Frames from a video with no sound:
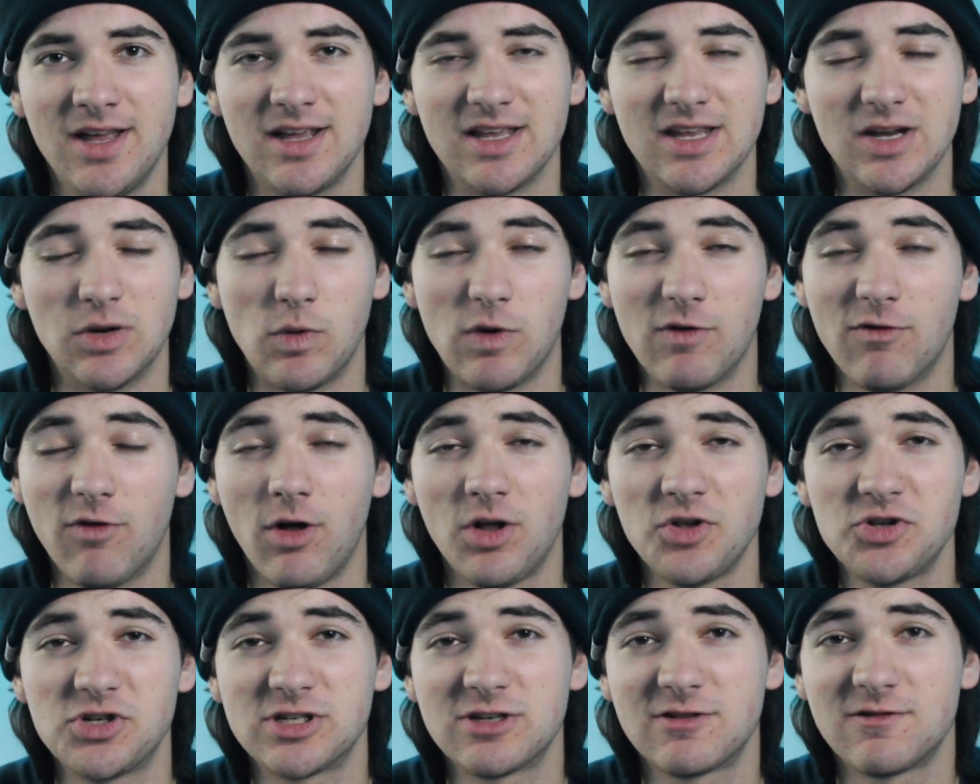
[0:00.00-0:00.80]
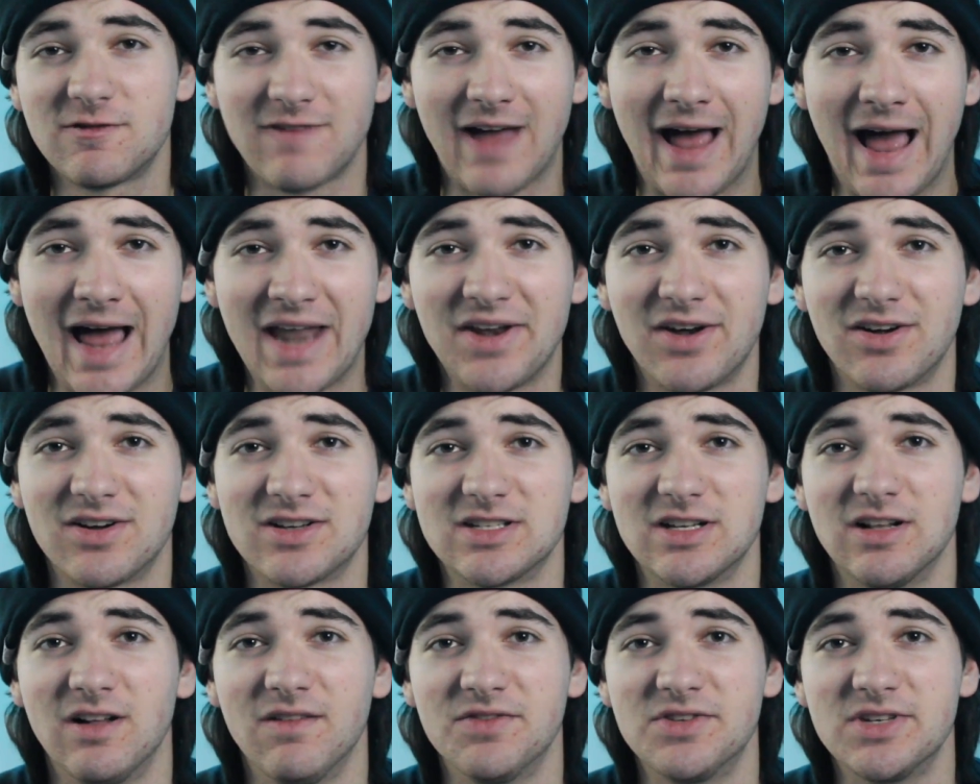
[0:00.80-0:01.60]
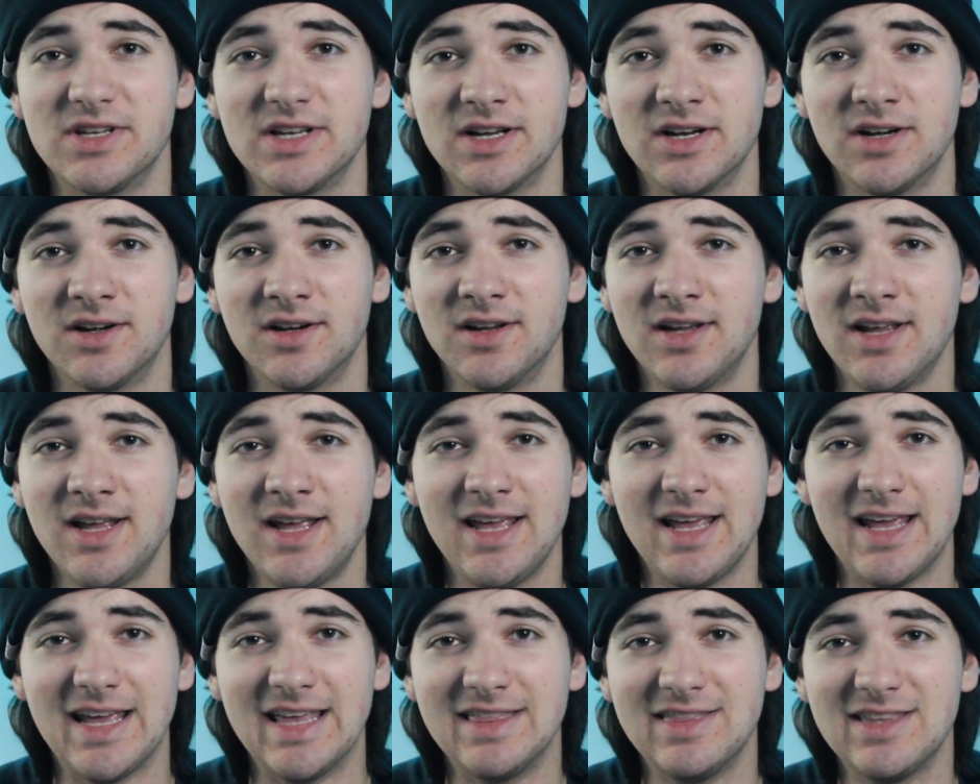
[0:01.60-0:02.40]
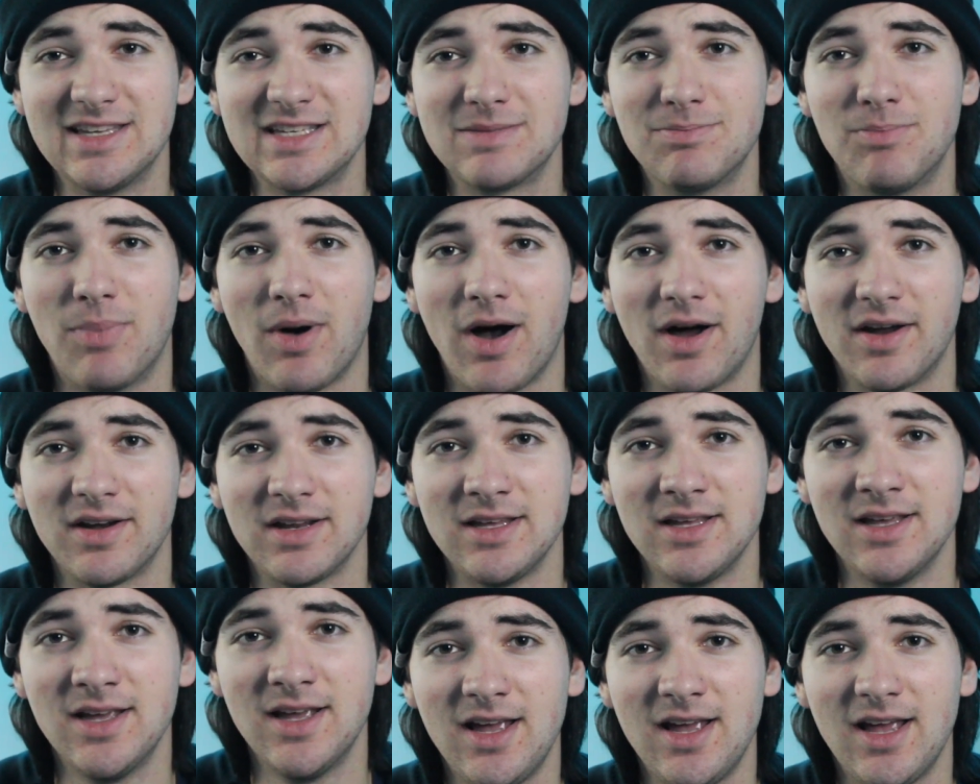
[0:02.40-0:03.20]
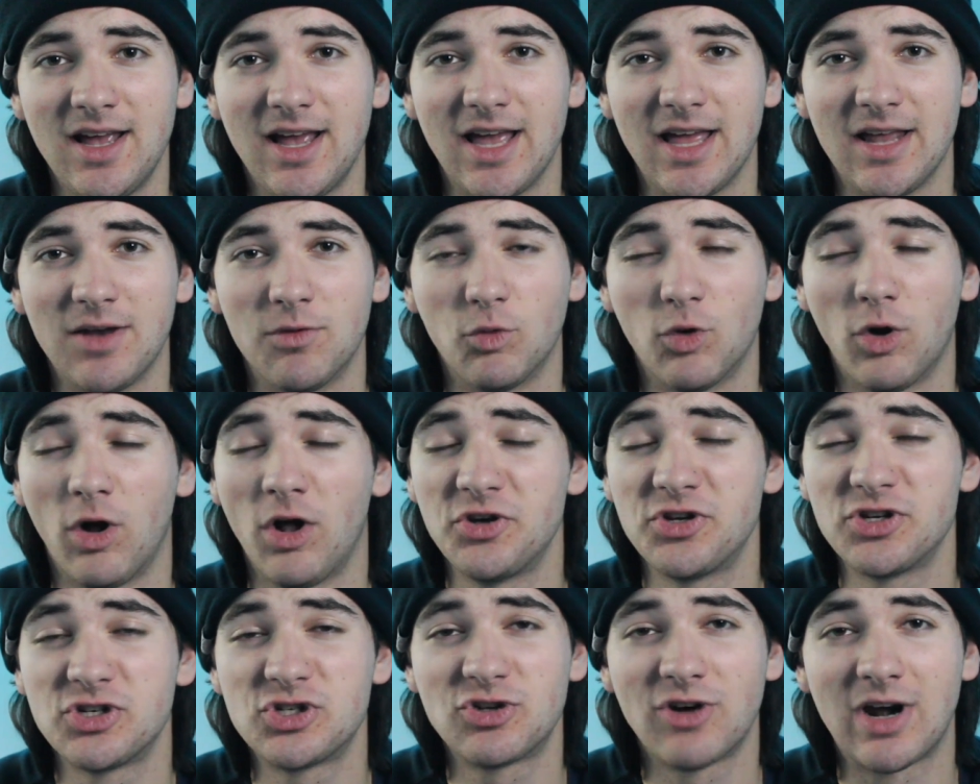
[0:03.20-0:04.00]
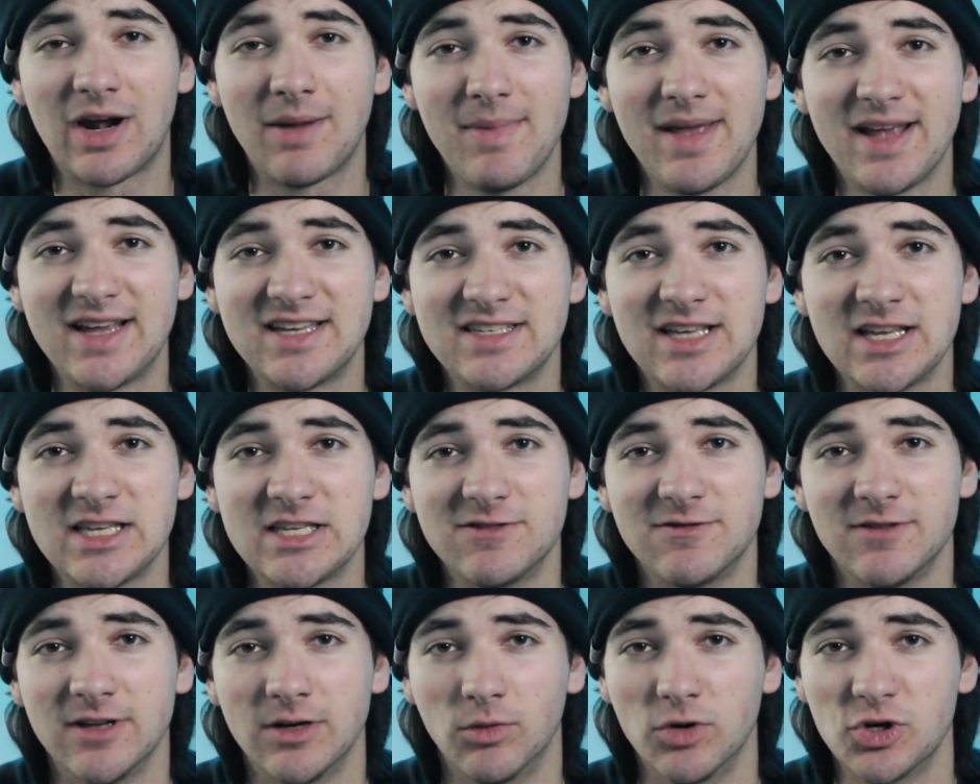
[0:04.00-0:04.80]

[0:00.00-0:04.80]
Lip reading: We've all just found ourselves here in this body and we're all just trying to make sense of it.